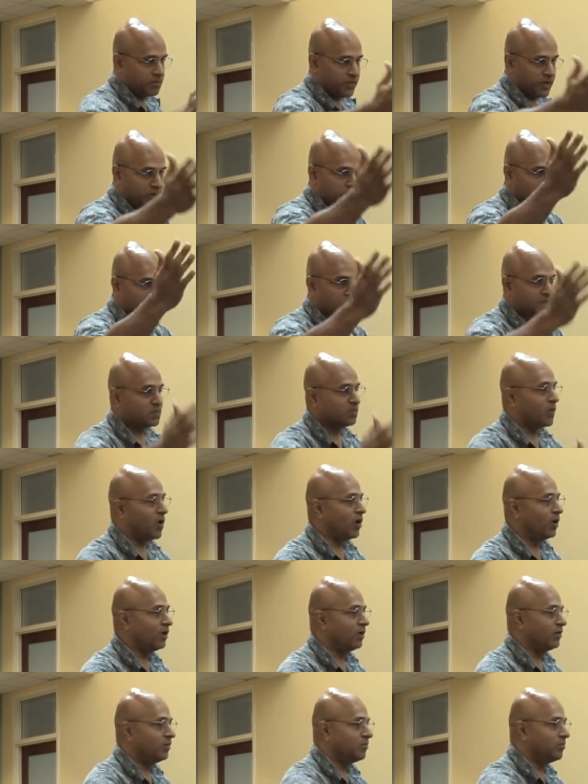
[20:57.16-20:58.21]
you know, a
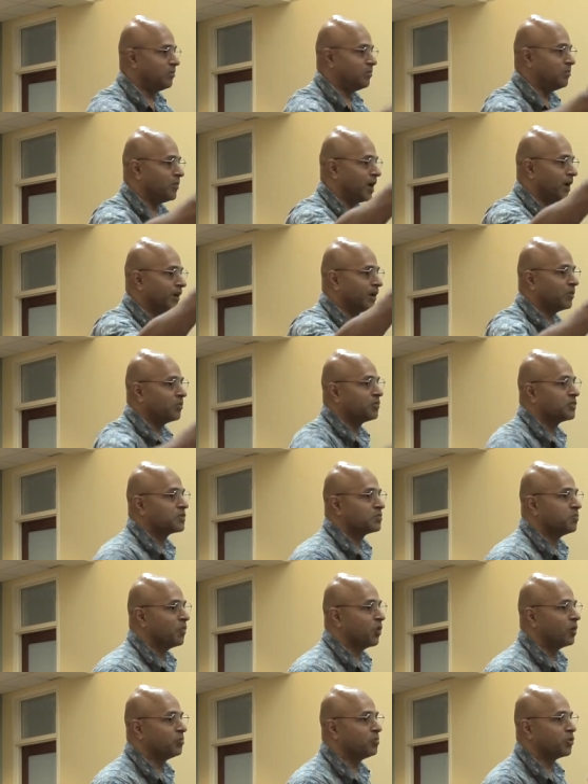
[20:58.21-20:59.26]
small, buying a
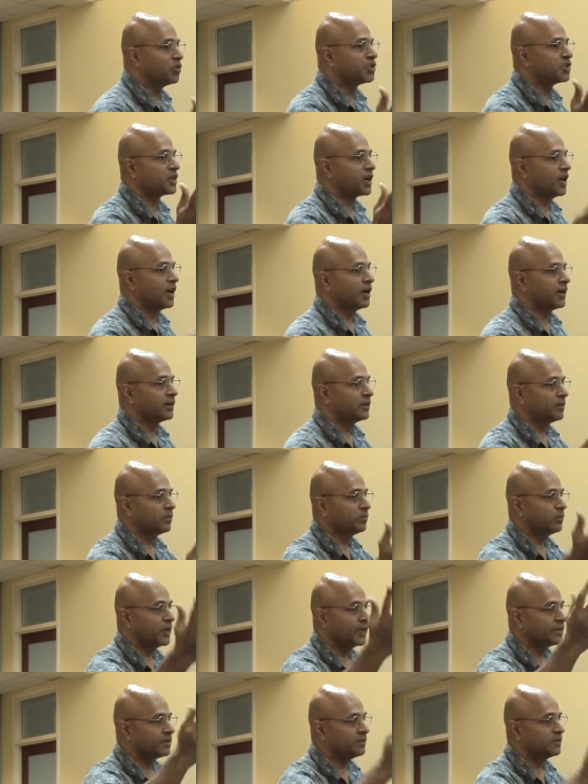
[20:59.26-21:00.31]
small push cart on
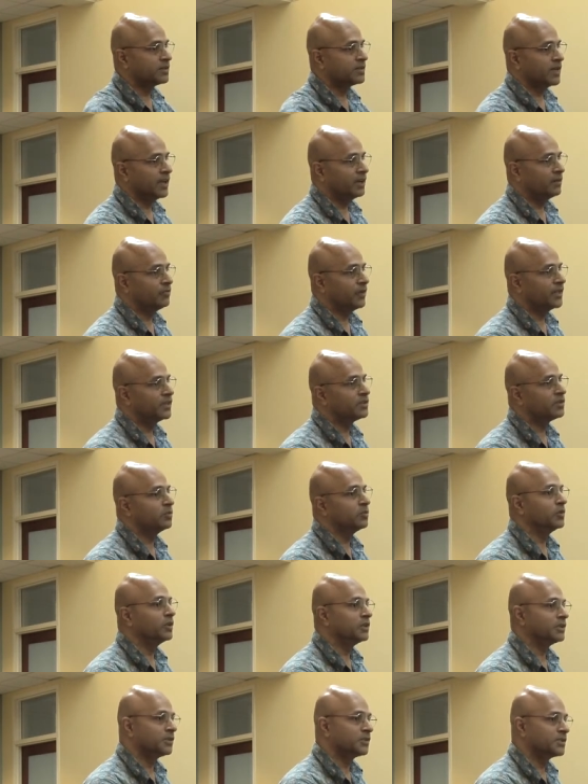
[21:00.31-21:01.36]
which to sell
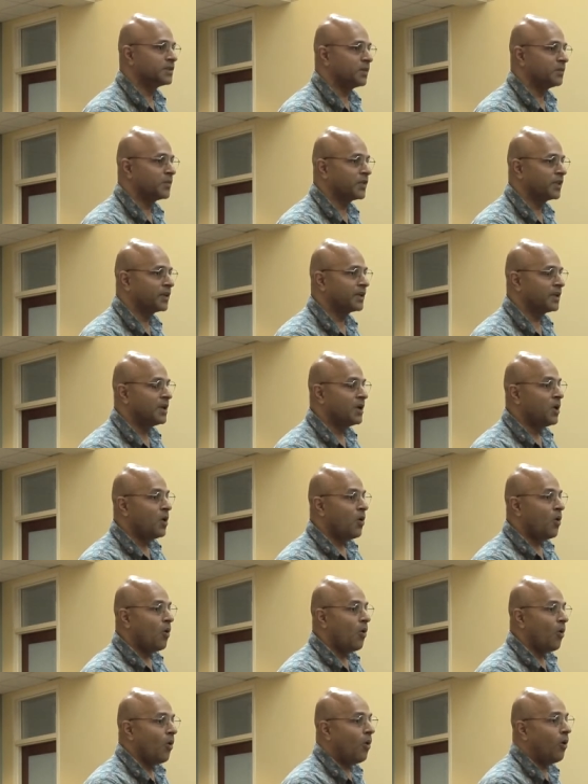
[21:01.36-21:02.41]
vegetables or something?
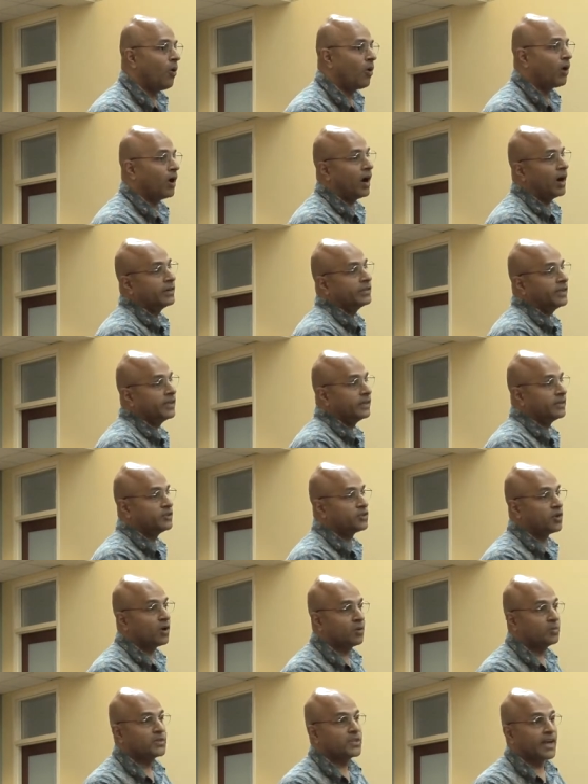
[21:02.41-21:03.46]
Or are they
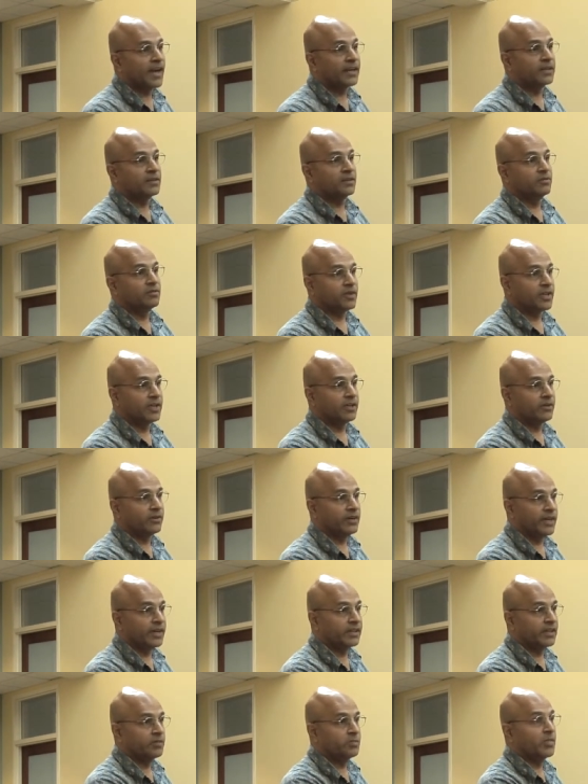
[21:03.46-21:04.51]
jobs actively
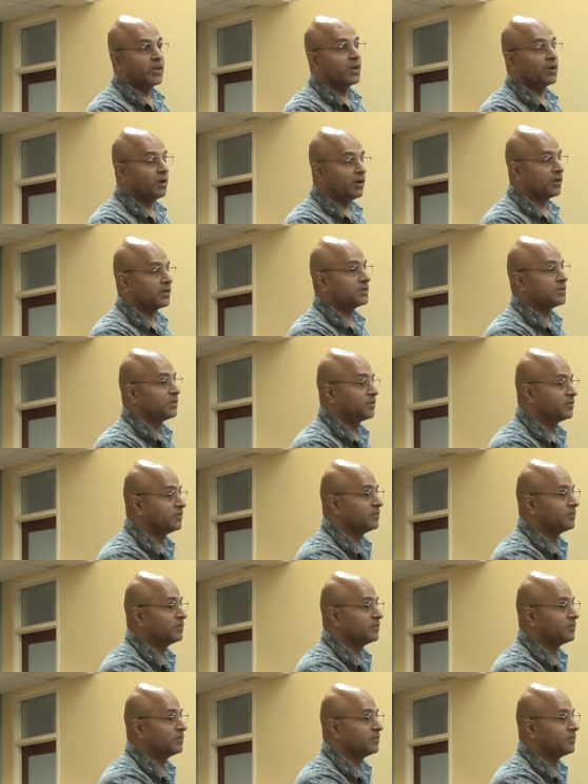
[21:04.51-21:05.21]
created because of